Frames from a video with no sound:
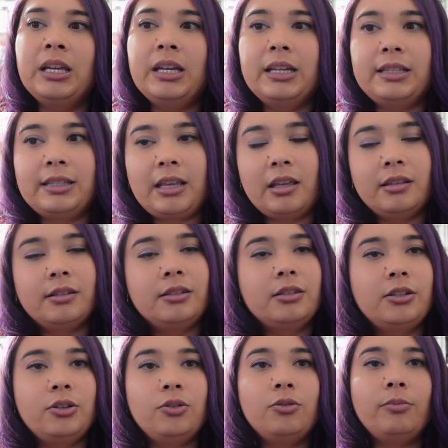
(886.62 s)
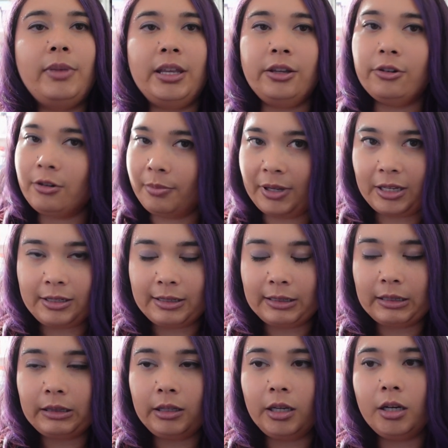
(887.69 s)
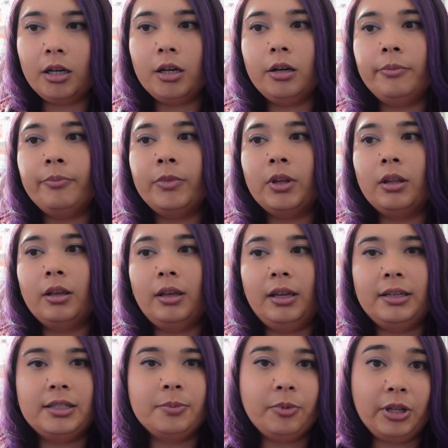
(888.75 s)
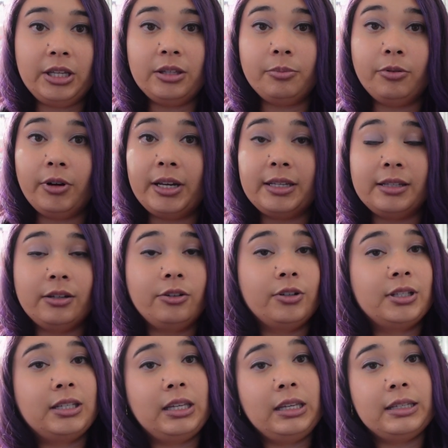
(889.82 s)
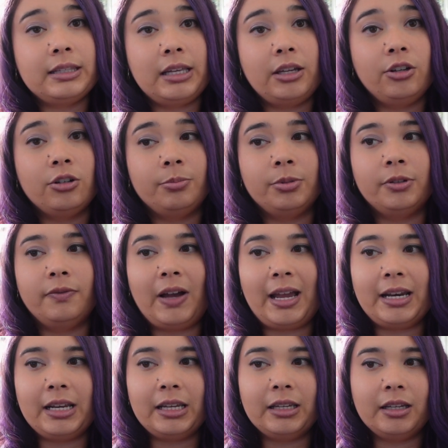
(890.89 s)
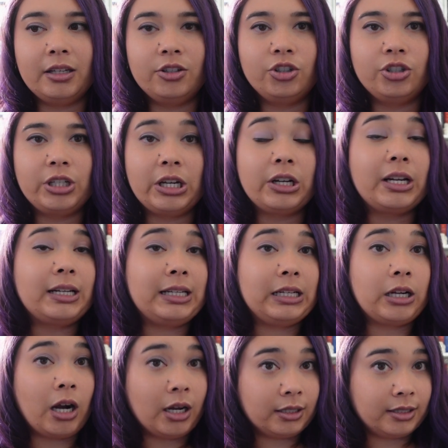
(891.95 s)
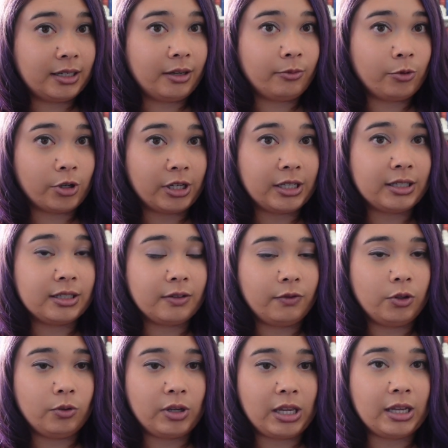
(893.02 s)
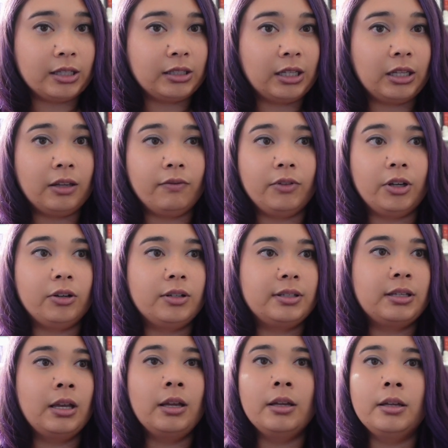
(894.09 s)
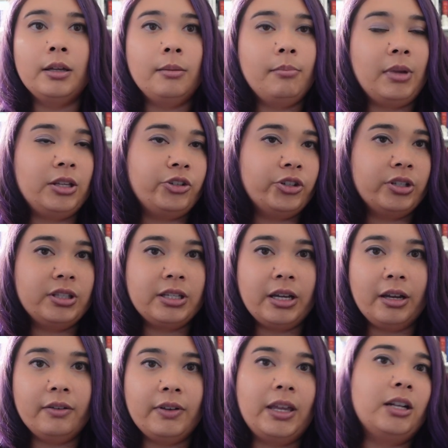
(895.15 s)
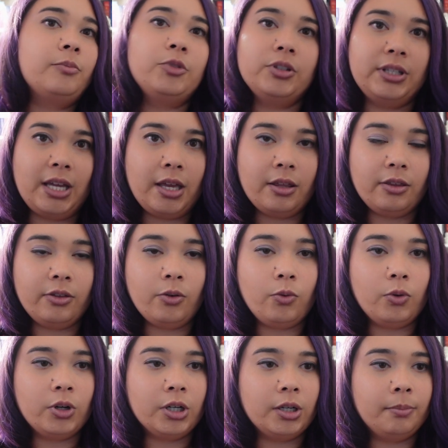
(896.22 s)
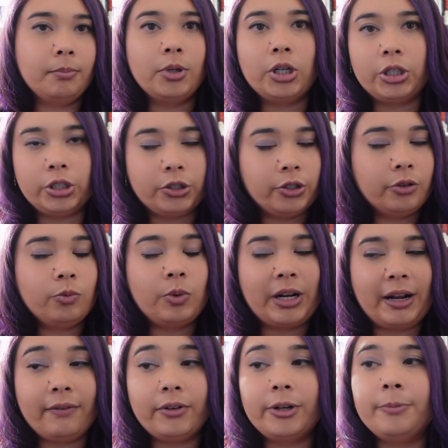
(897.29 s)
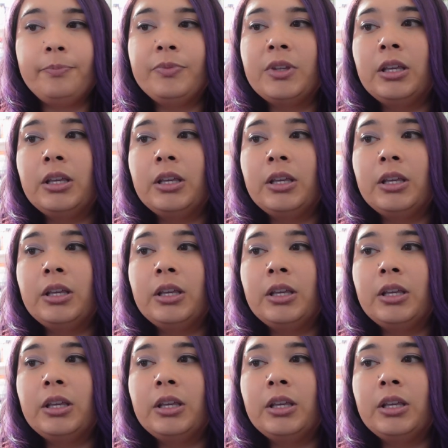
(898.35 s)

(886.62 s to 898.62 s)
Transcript: It says to make your opinion clear, explain the praise and critiques that you're providing, and share any content warnings if you can, like if there is mentions of animal death or murder or whatever.